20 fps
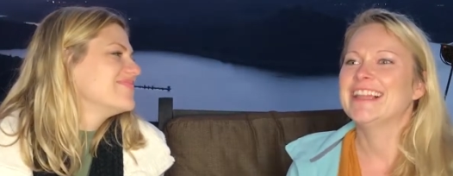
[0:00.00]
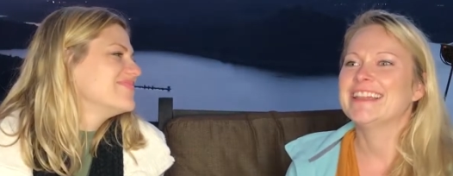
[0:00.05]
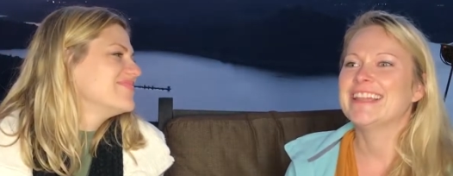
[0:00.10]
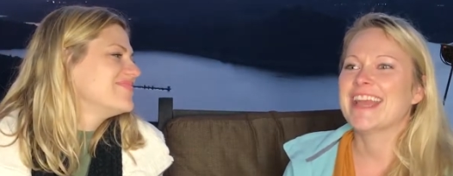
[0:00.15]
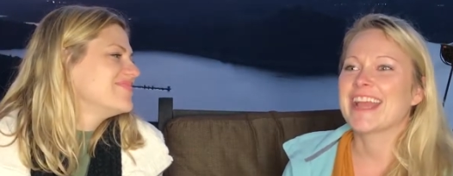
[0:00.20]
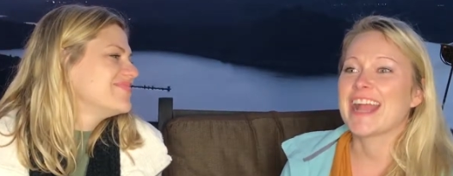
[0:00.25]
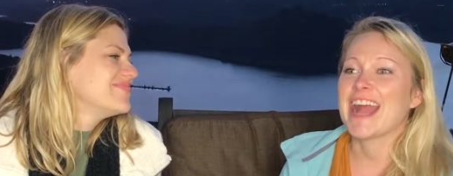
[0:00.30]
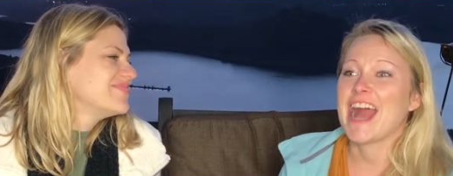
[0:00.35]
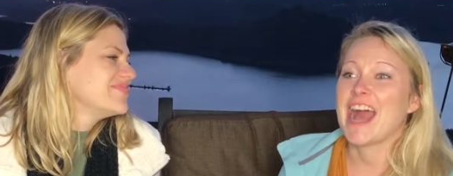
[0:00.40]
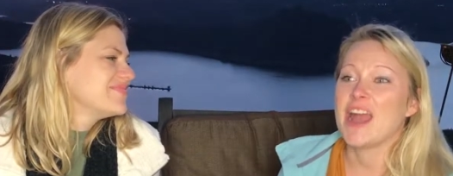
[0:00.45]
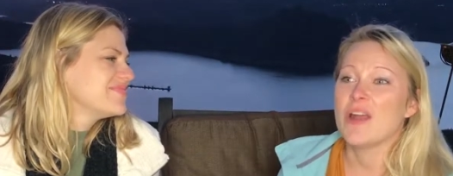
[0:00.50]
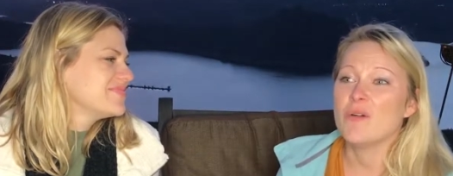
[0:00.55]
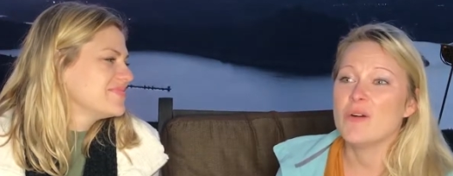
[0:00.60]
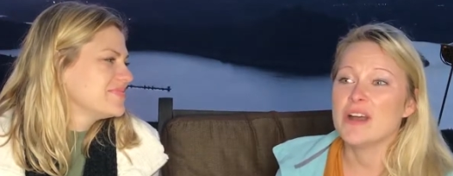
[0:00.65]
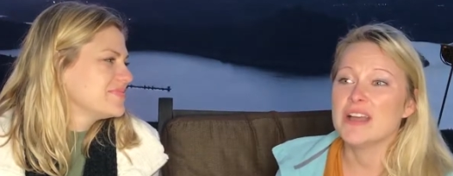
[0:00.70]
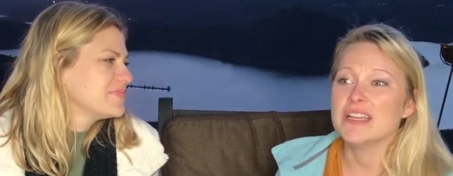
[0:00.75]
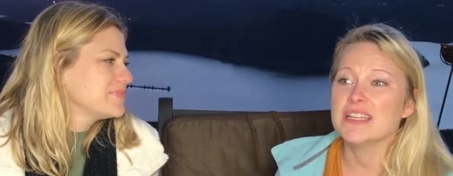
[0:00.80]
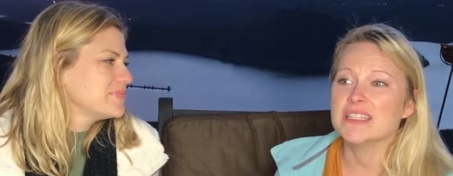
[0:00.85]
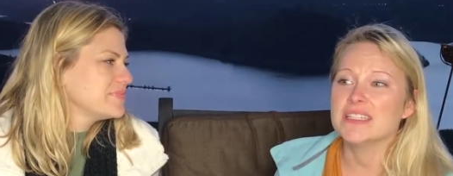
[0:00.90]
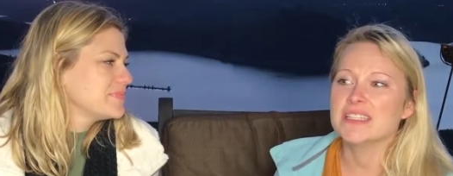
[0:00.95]
Speaker 1: like I
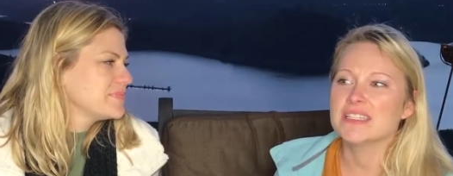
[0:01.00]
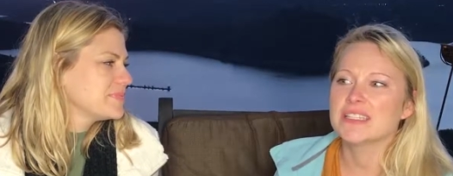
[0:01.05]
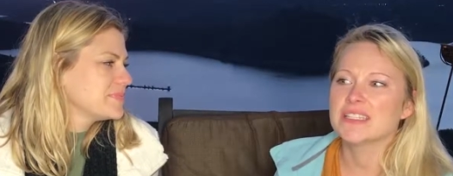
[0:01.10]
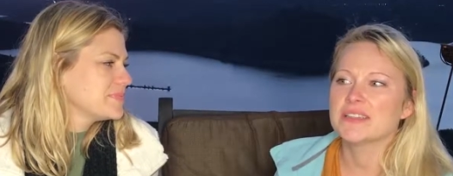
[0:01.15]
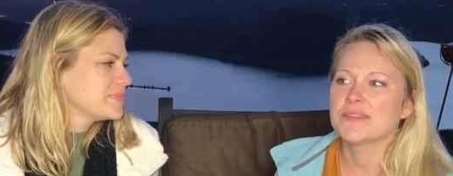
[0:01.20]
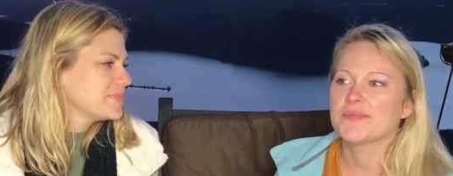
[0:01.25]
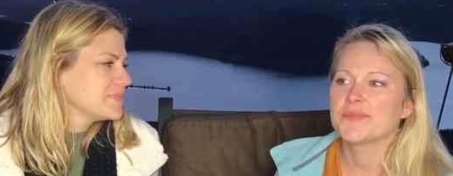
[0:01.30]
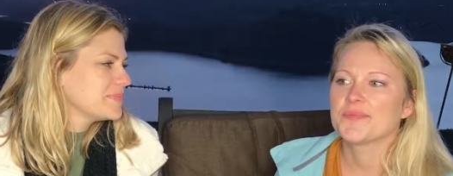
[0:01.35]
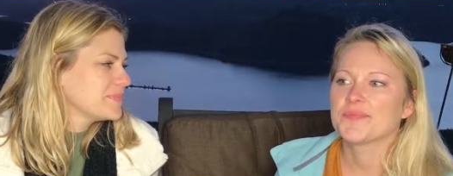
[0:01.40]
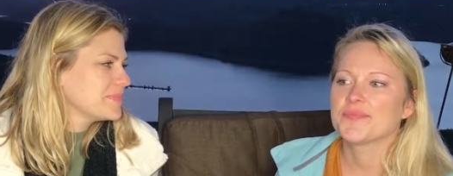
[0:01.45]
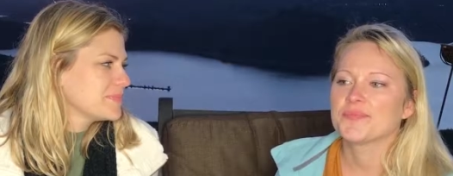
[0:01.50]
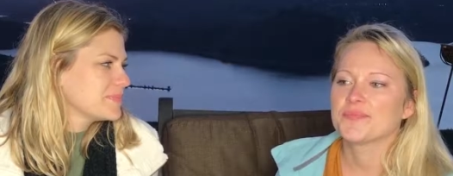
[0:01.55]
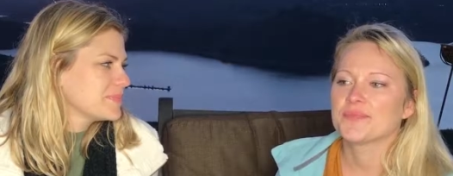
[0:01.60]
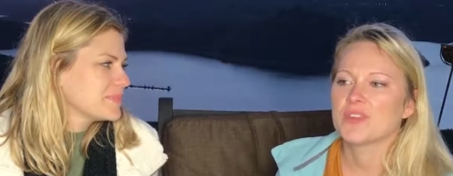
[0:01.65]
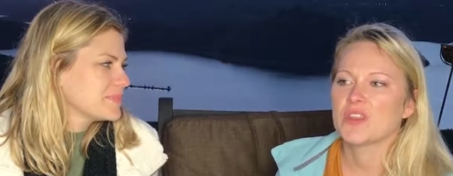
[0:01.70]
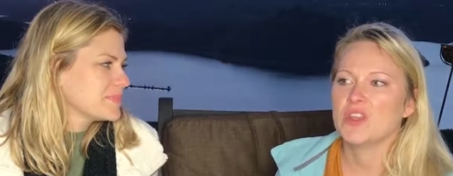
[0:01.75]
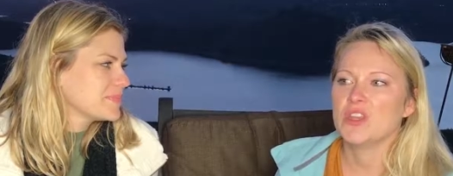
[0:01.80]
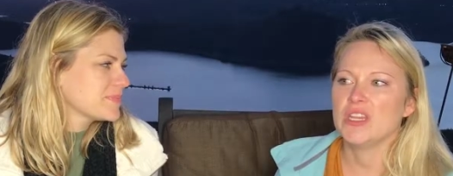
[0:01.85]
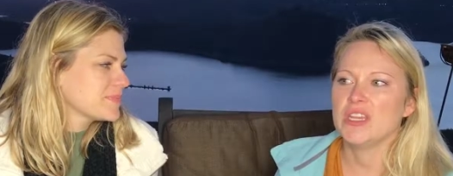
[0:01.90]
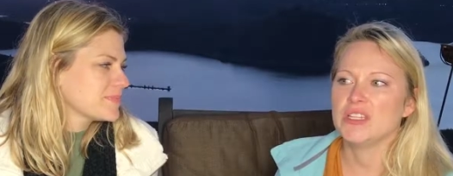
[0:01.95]
was,
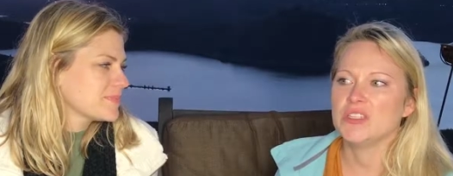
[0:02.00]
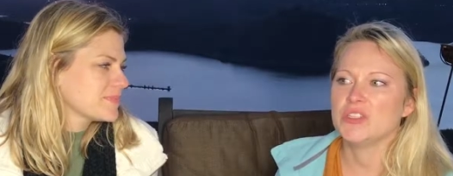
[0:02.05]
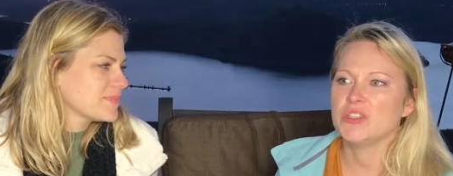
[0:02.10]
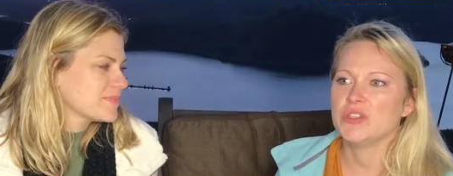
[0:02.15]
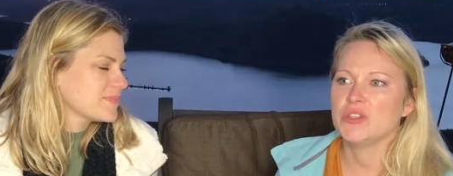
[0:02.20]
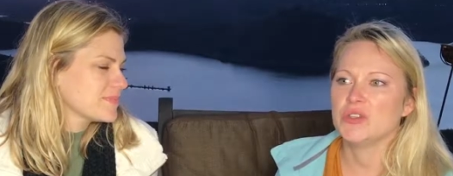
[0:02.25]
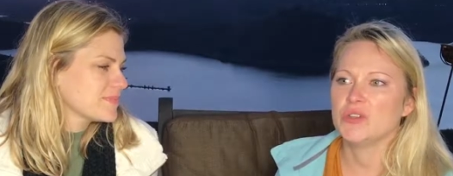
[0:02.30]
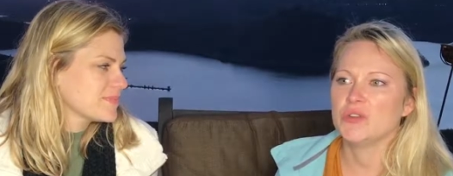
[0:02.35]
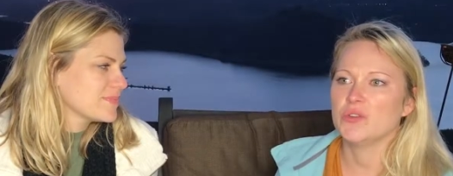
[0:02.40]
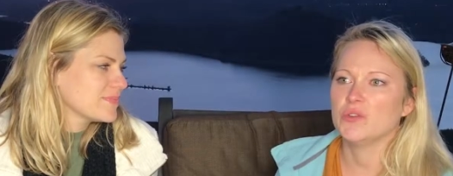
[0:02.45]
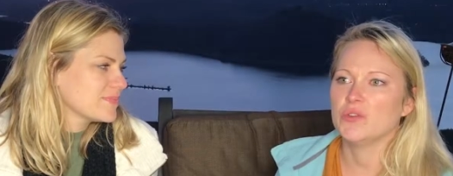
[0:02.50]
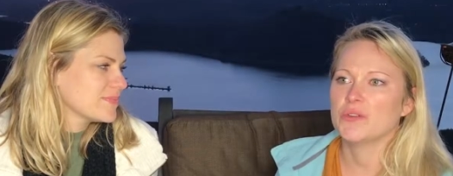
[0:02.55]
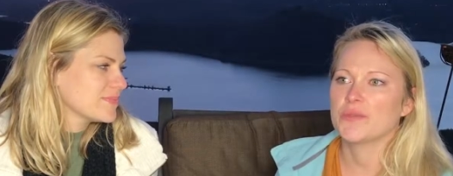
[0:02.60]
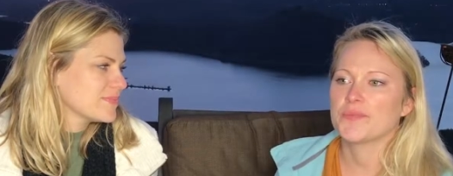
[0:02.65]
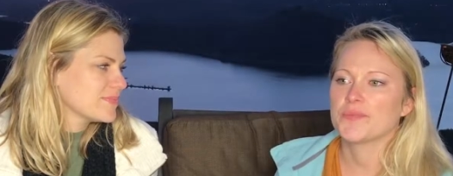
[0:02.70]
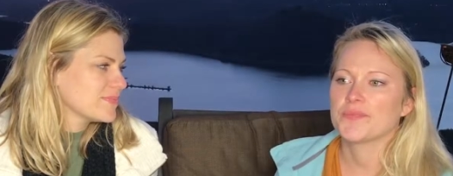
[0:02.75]
you need to